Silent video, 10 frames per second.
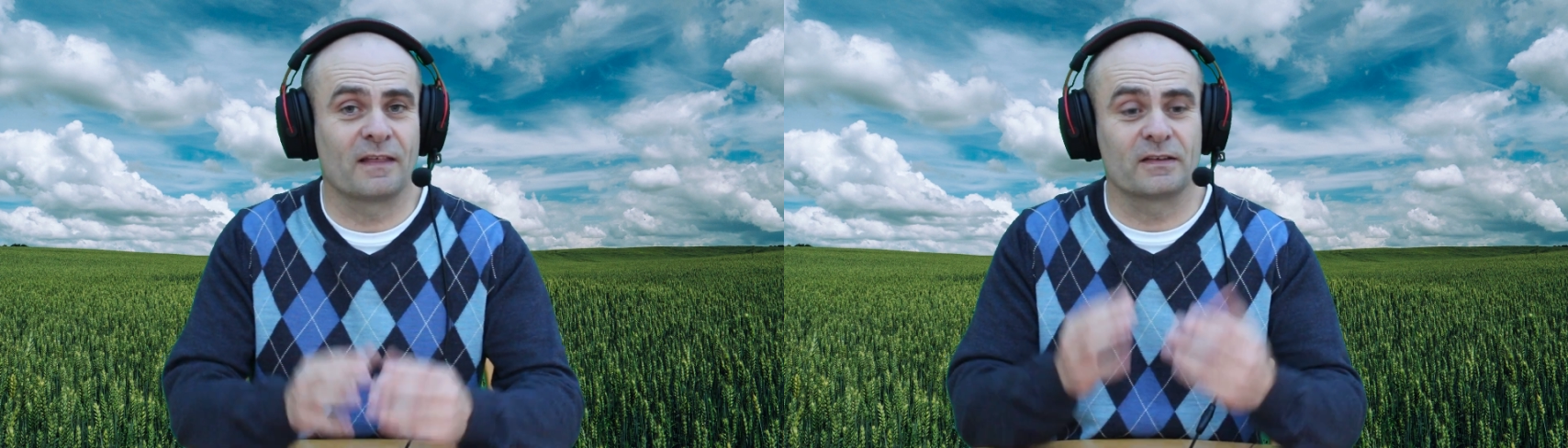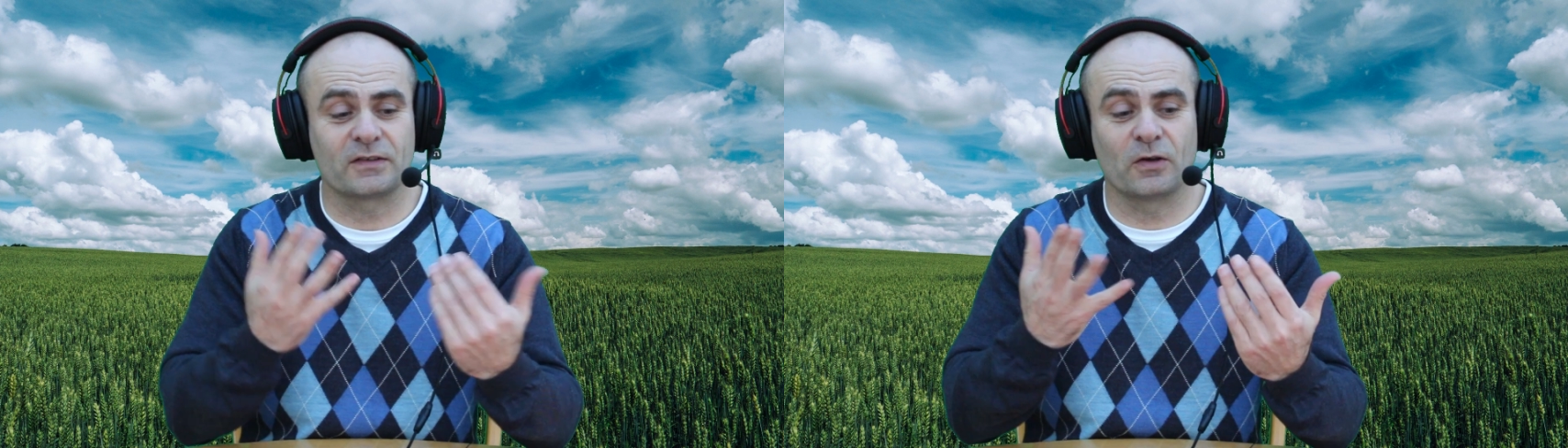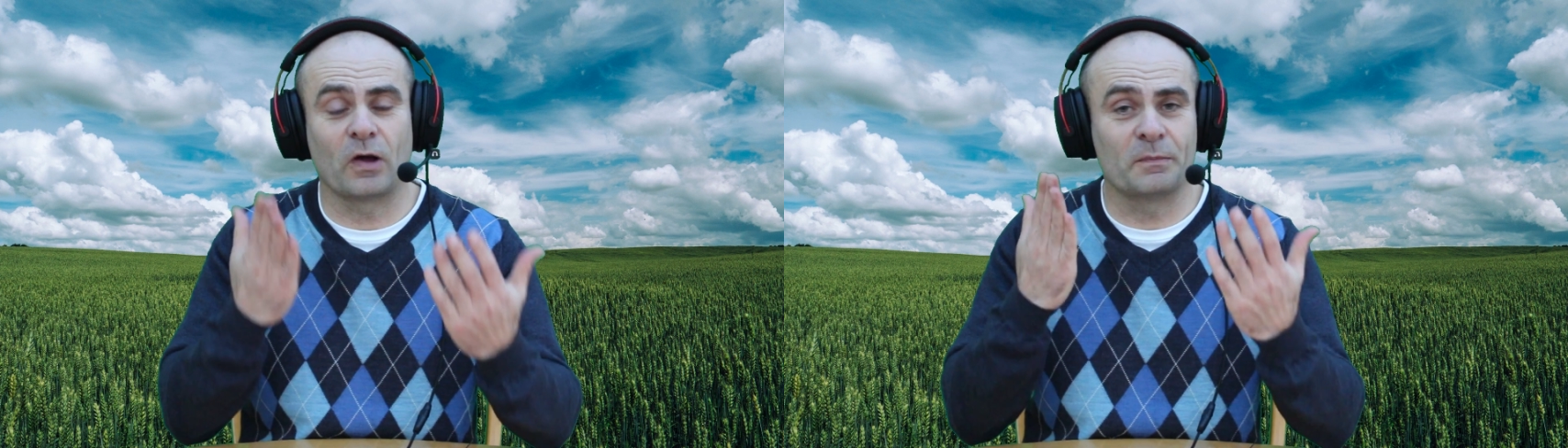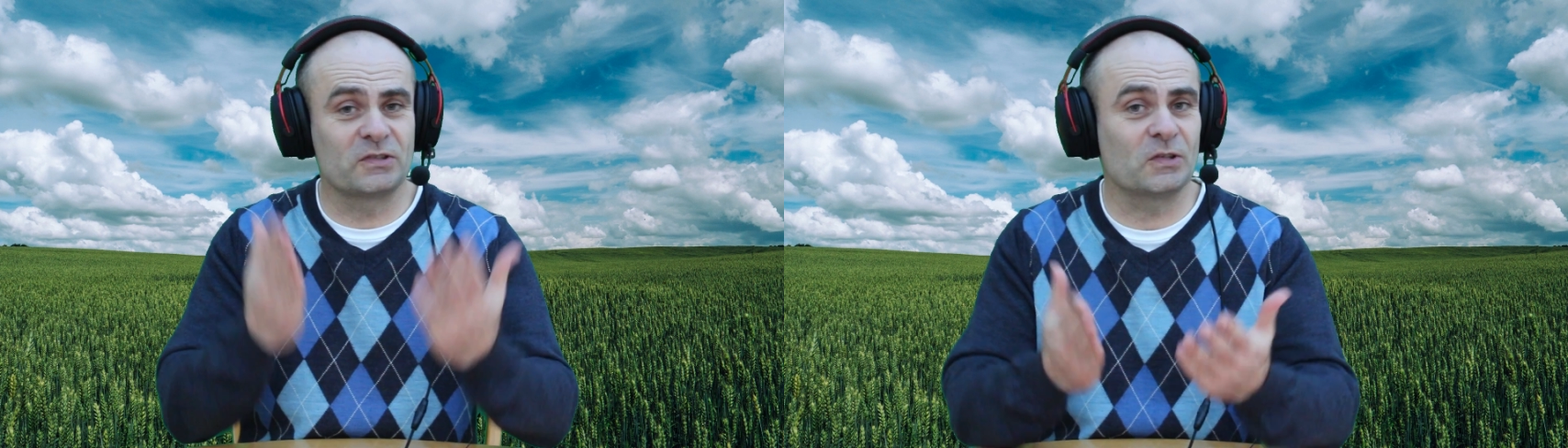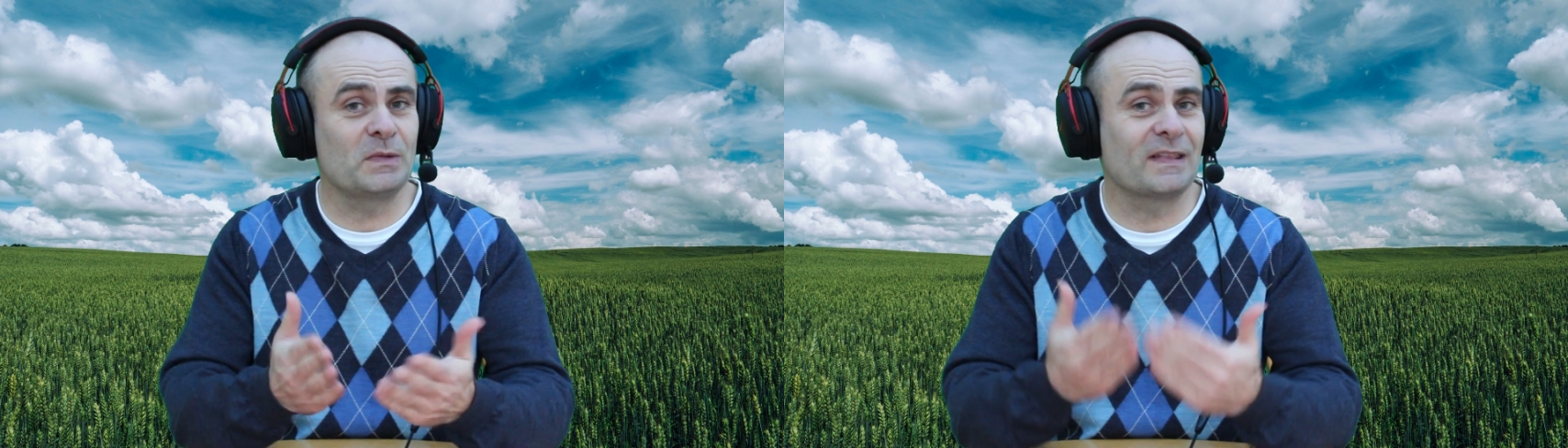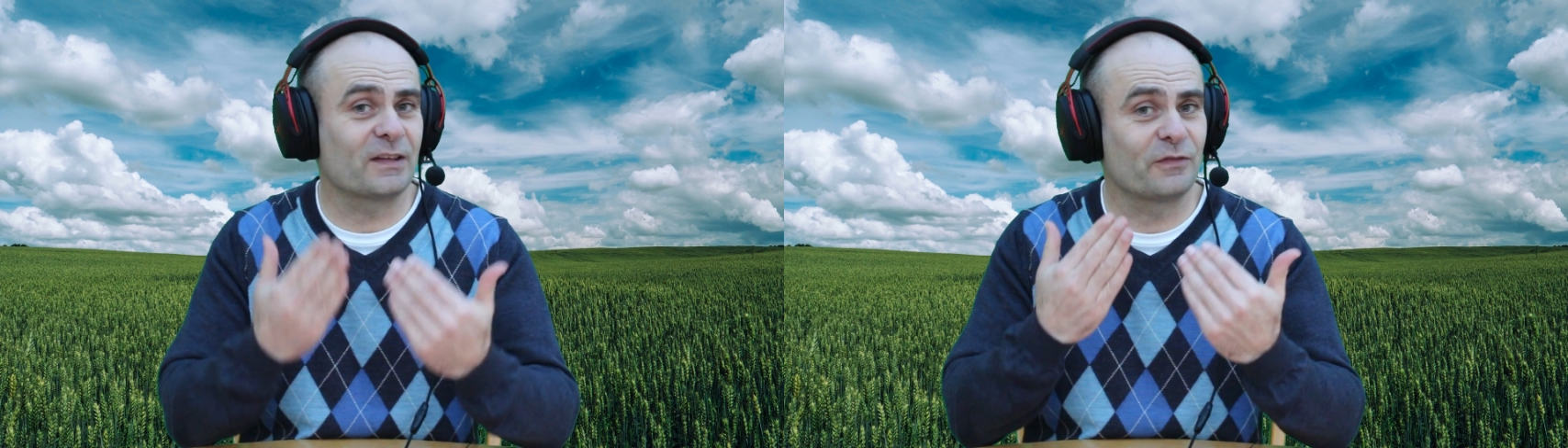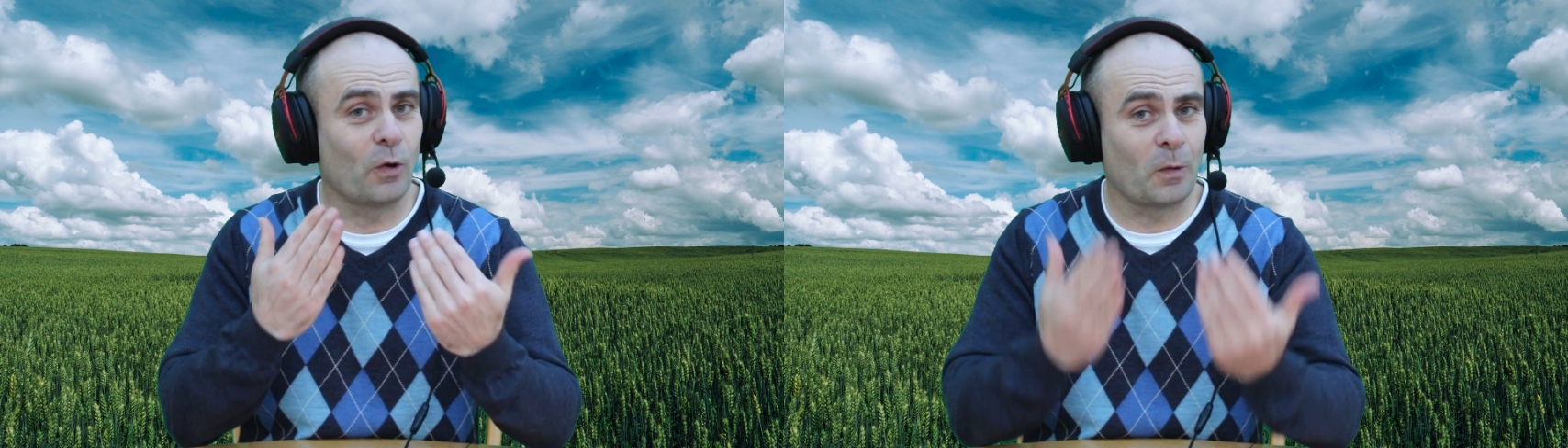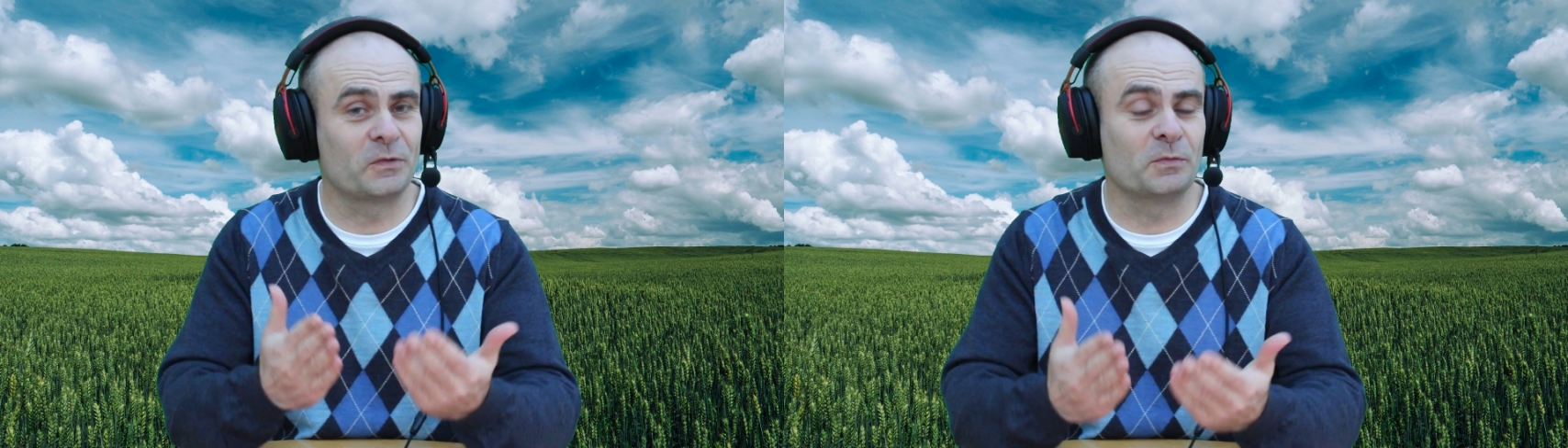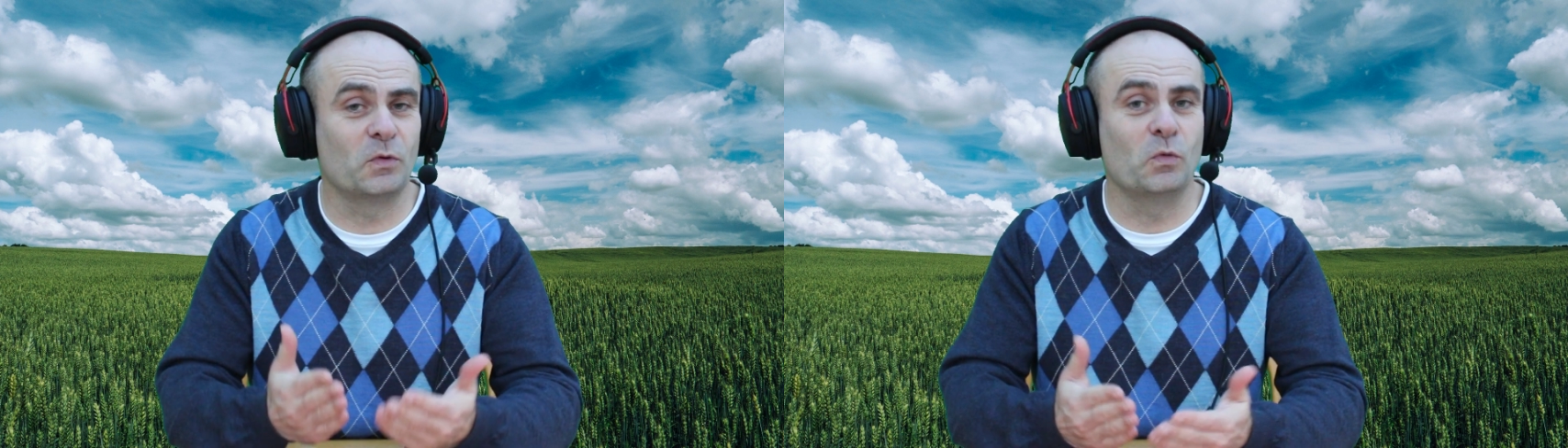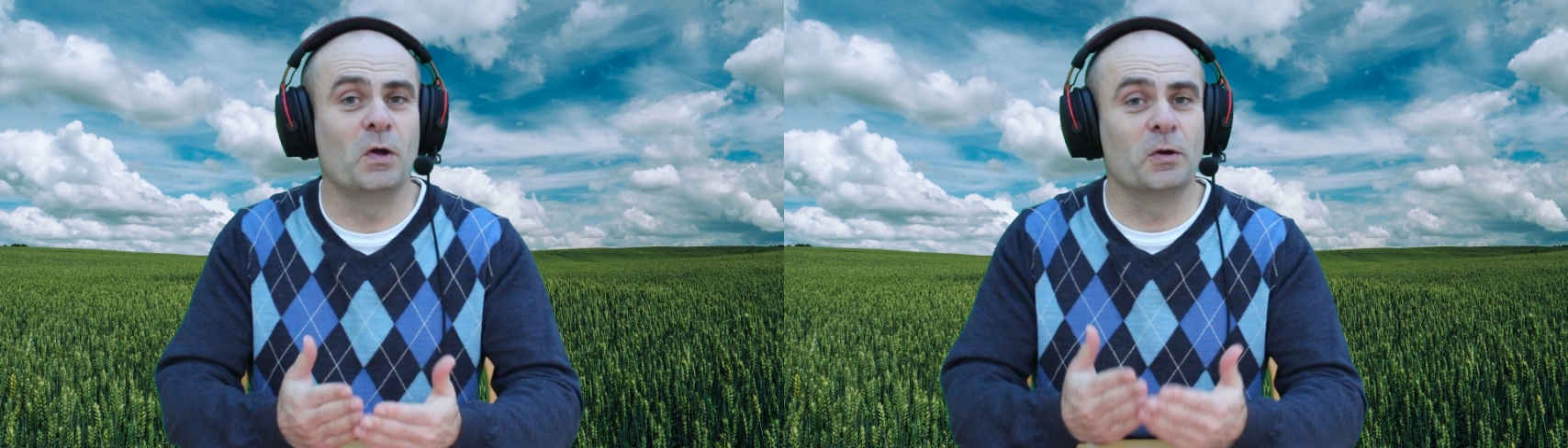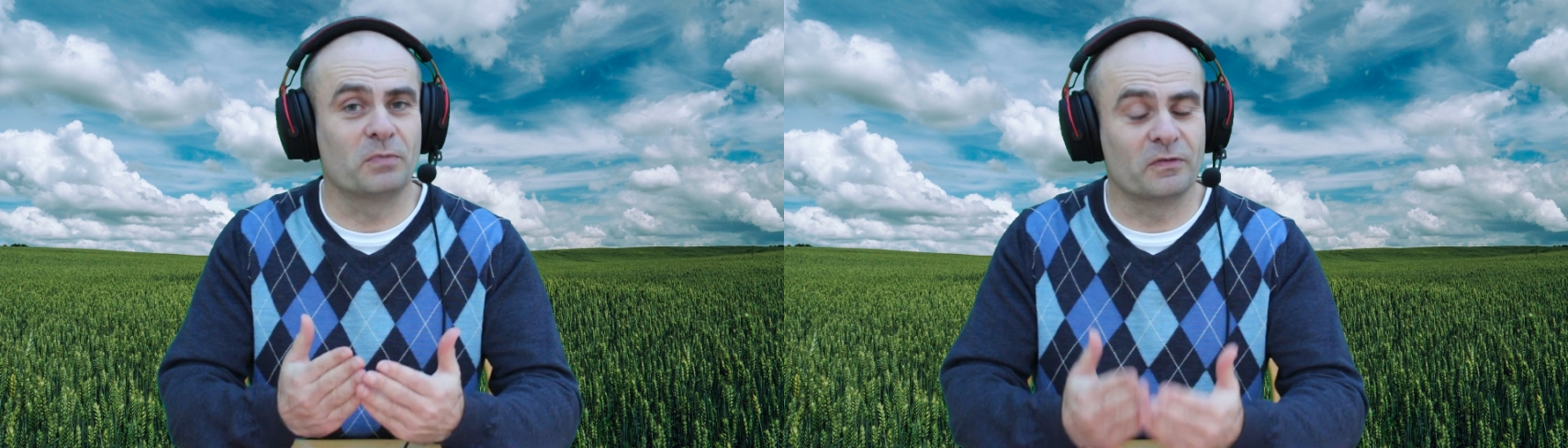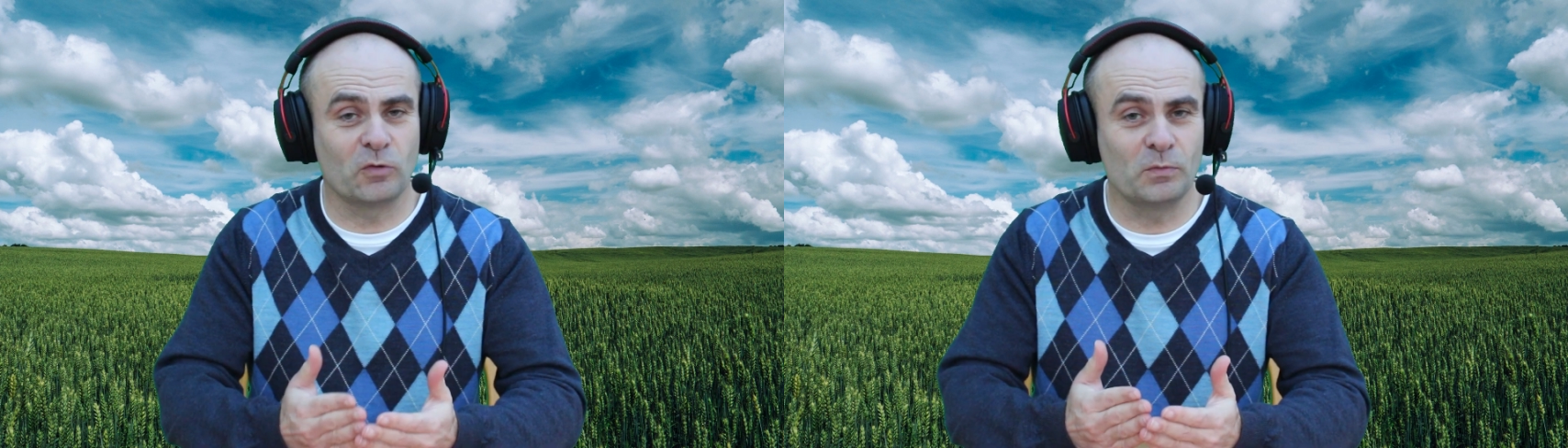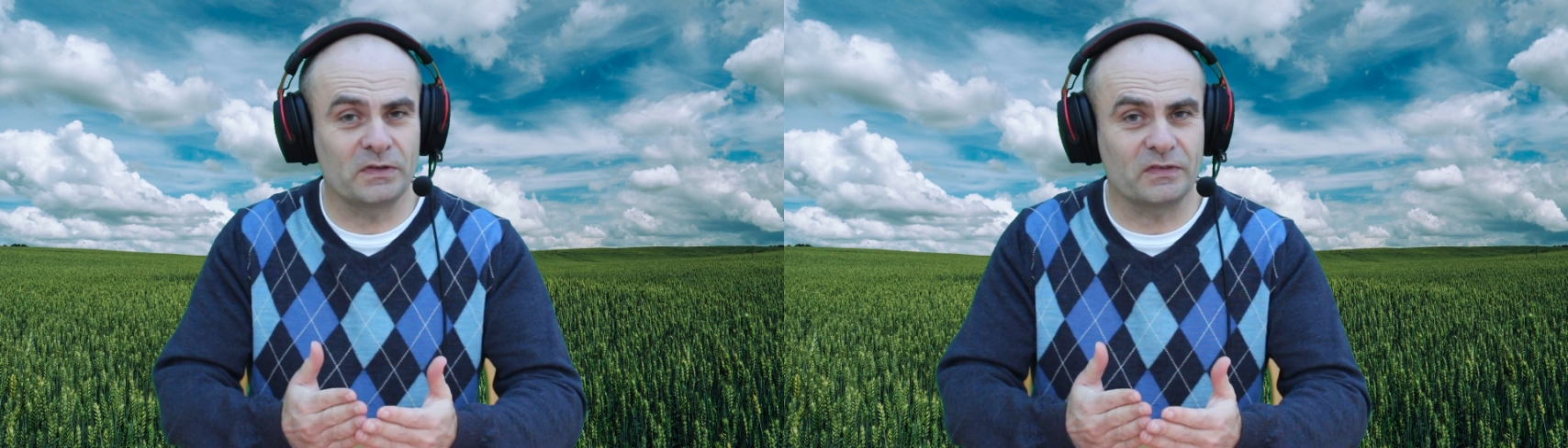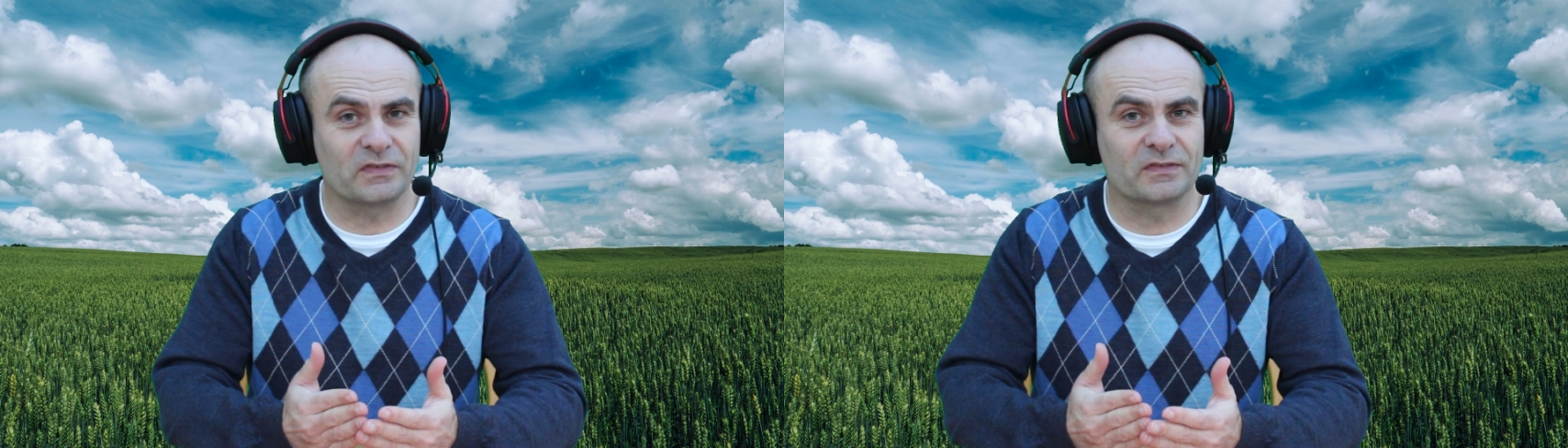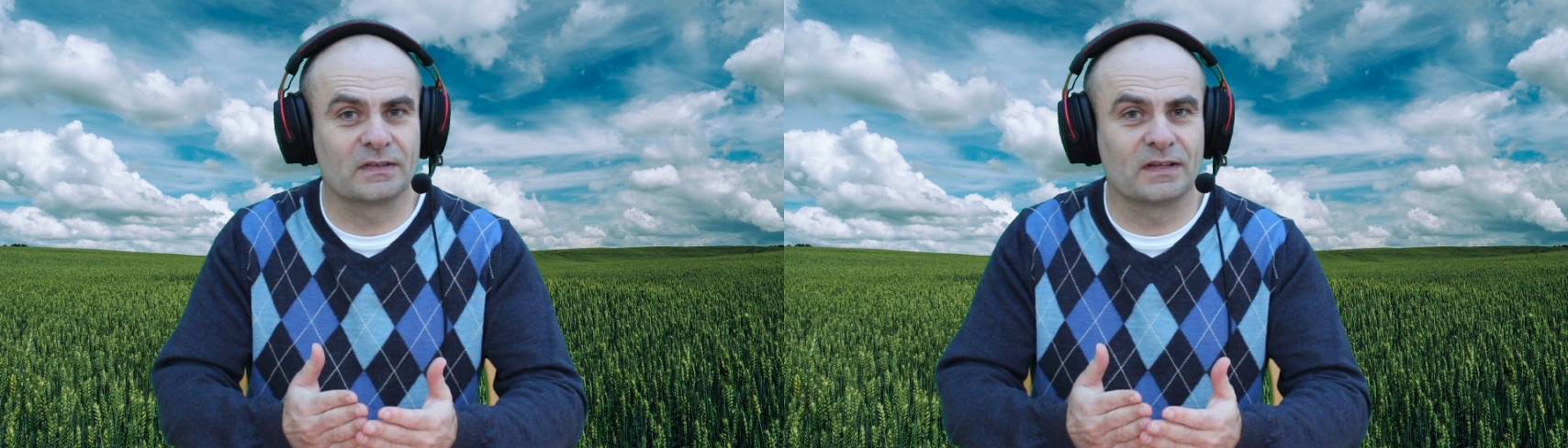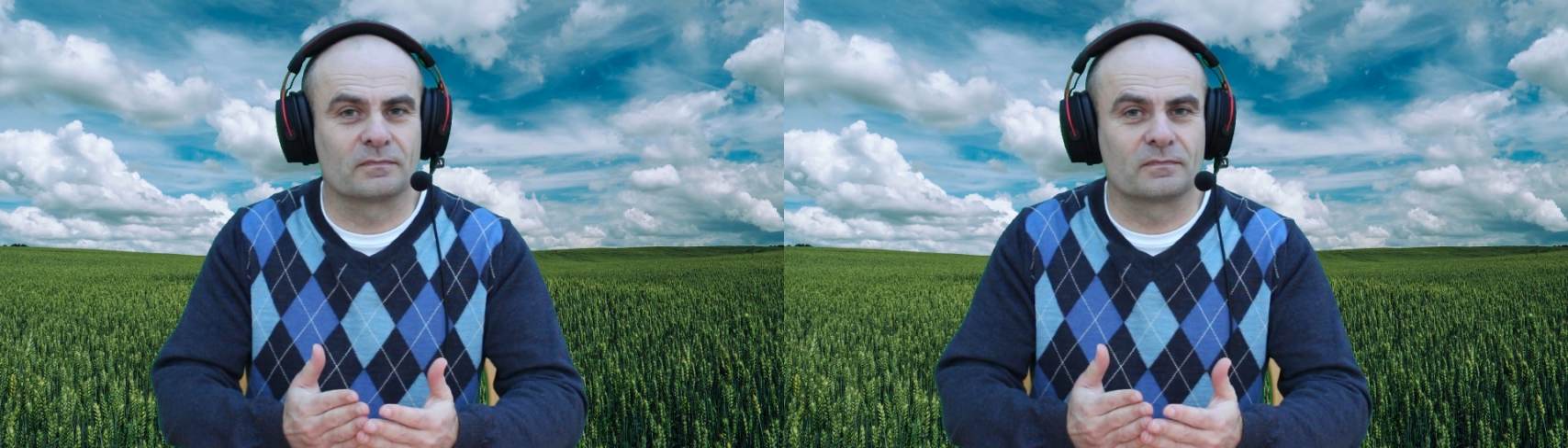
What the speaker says: So I'm assuming that's for optimal performance.